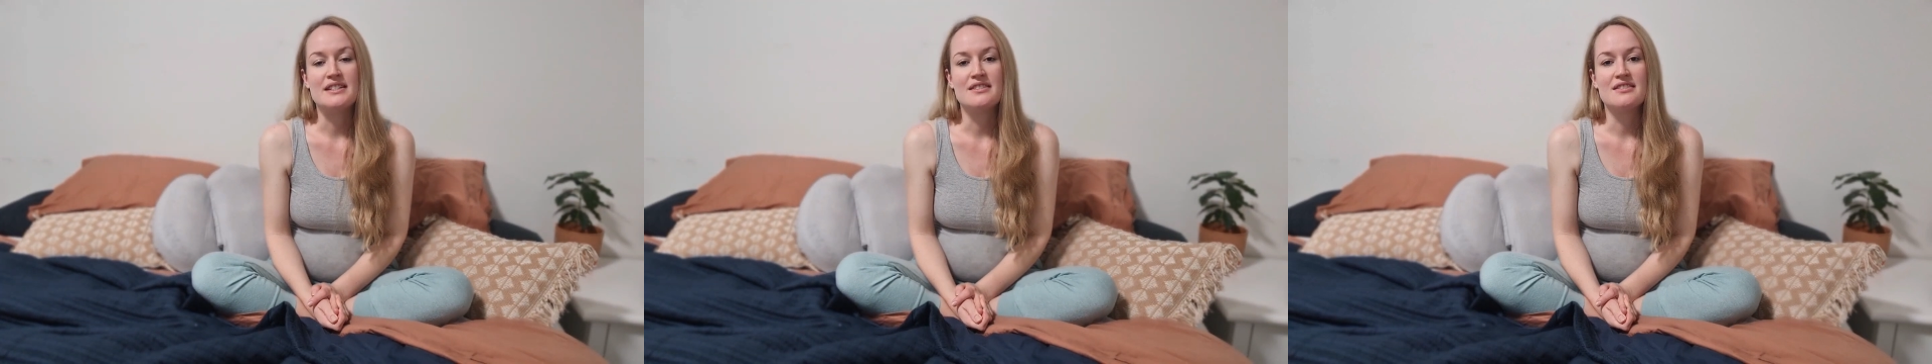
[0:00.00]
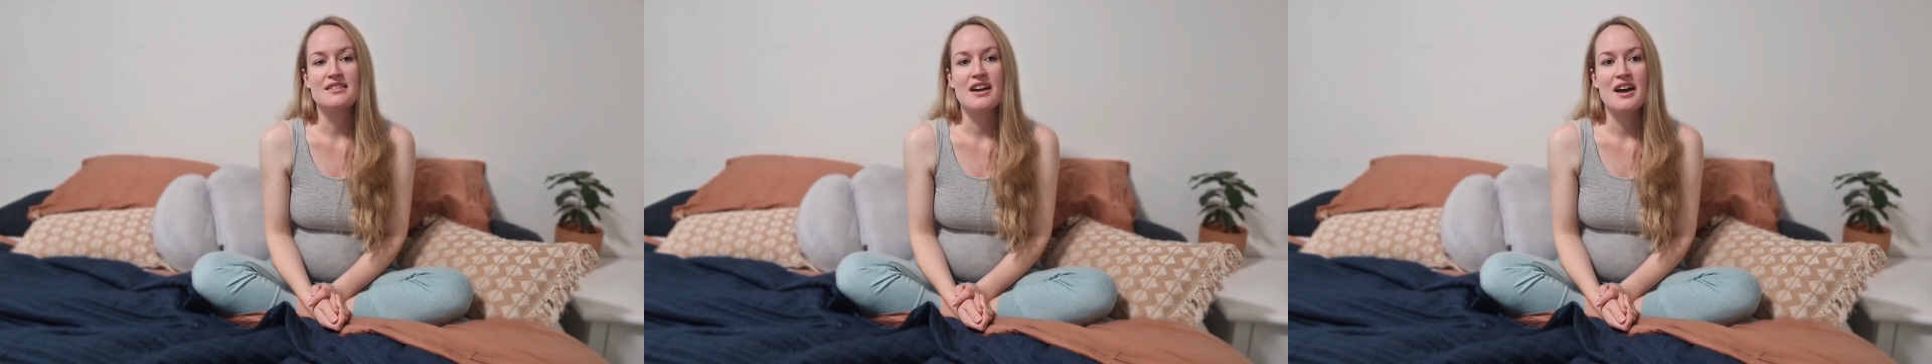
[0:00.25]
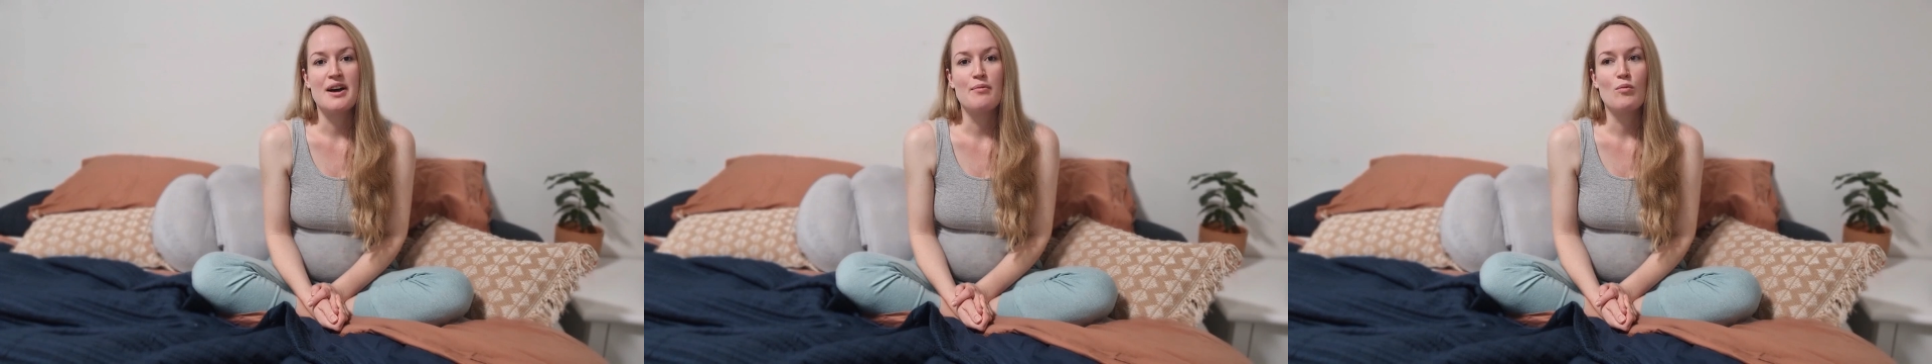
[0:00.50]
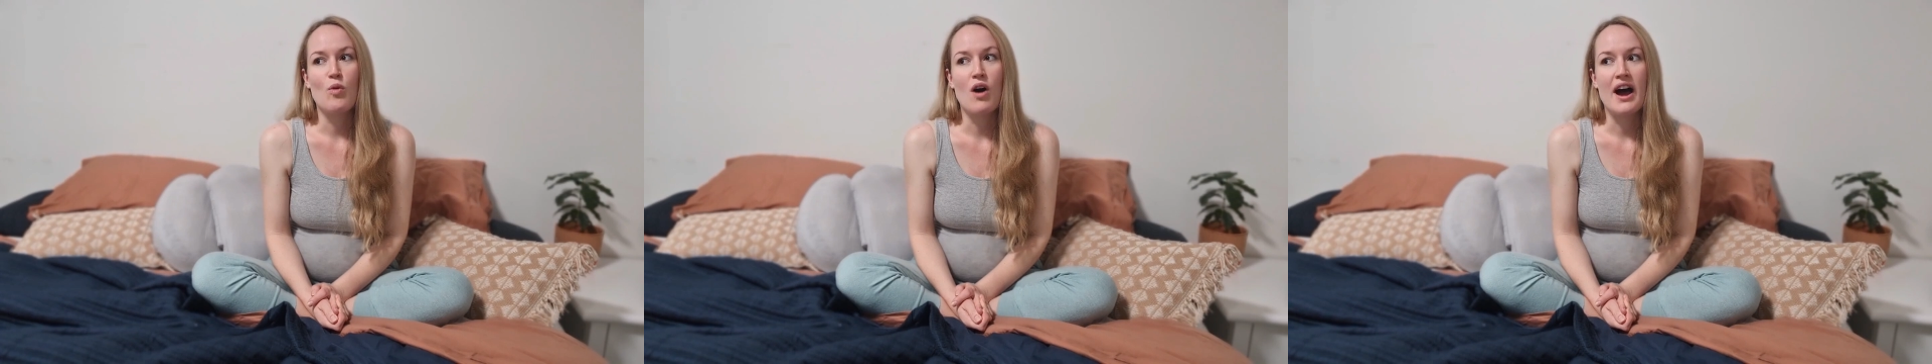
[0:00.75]
and
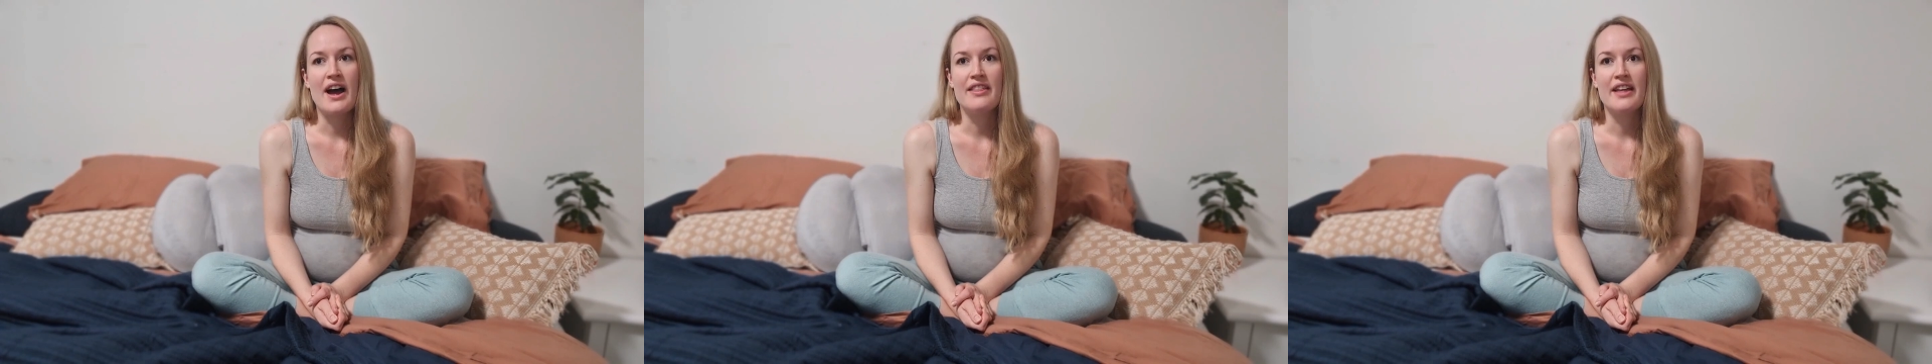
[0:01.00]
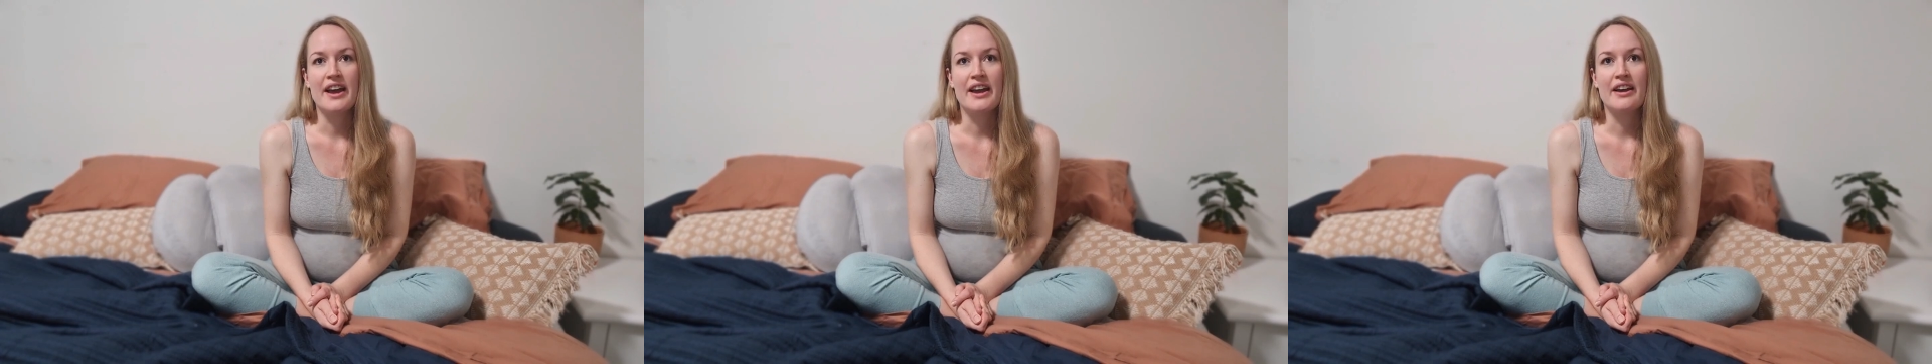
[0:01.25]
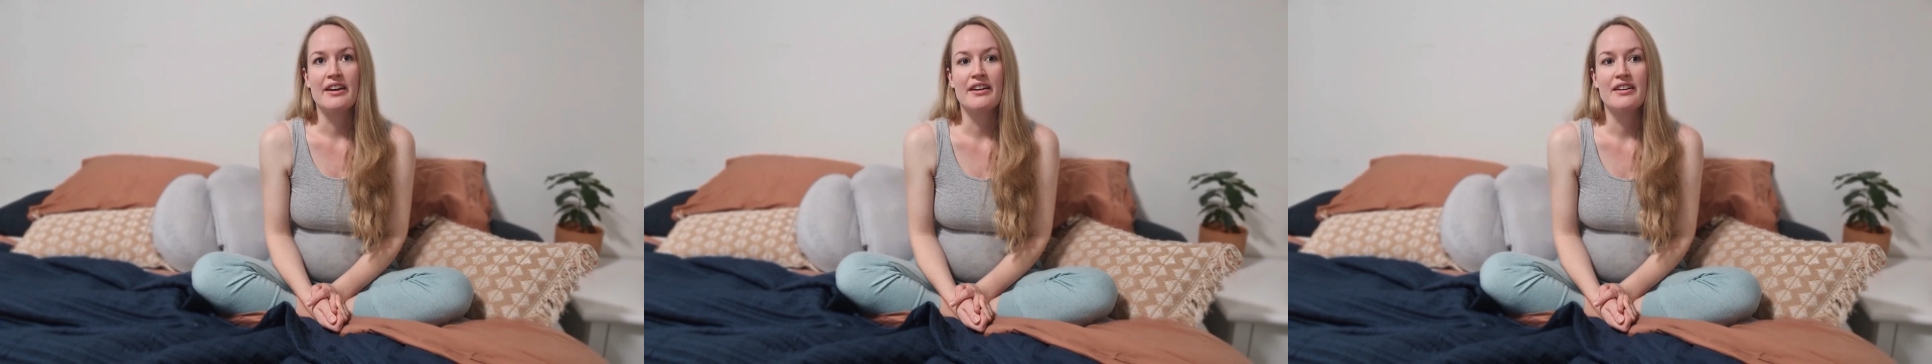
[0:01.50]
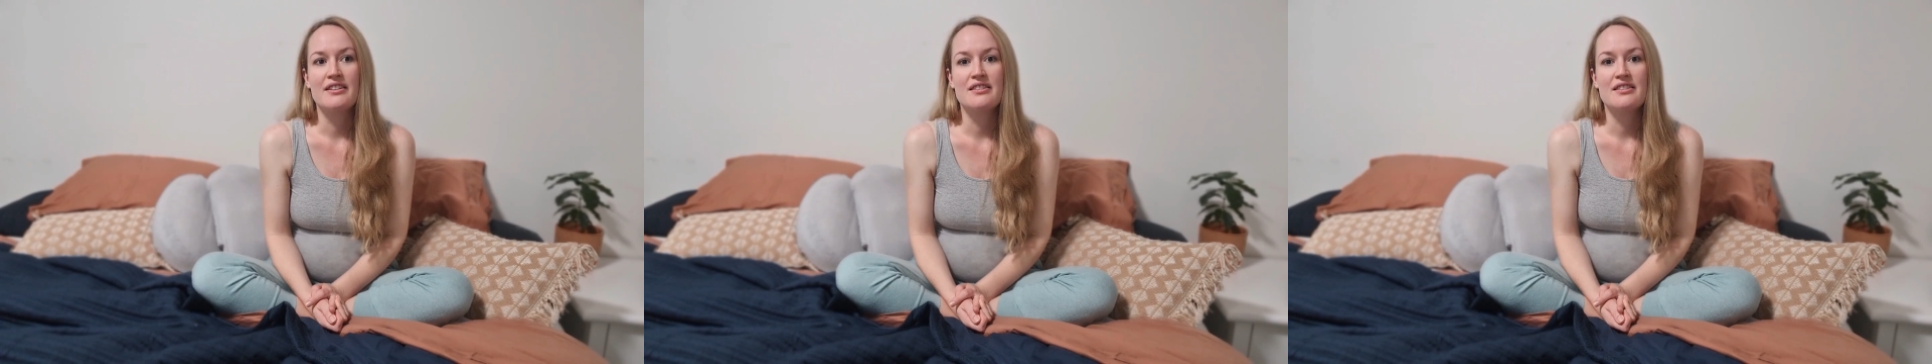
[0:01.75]
why they